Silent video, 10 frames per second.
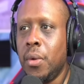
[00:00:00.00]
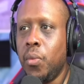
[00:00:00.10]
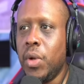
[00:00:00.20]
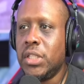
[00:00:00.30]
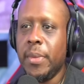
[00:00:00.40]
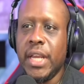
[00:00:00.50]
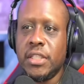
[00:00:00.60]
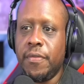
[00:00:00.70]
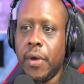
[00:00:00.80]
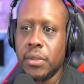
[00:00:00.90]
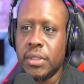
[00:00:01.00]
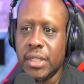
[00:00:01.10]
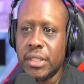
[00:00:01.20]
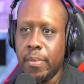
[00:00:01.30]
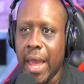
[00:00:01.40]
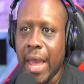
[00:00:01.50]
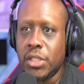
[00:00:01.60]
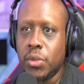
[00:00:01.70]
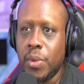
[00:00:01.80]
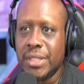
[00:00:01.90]
Which means, folks, this
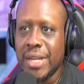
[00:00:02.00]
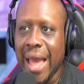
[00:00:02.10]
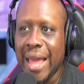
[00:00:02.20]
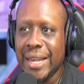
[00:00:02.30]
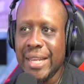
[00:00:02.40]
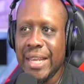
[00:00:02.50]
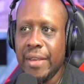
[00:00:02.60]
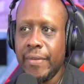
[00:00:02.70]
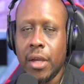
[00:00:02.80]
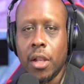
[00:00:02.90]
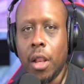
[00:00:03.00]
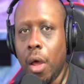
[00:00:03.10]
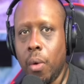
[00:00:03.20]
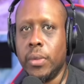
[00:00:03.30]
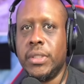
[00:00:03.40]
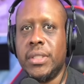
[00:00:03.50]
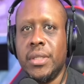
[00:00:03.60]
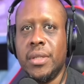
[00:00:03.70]
match was not even close.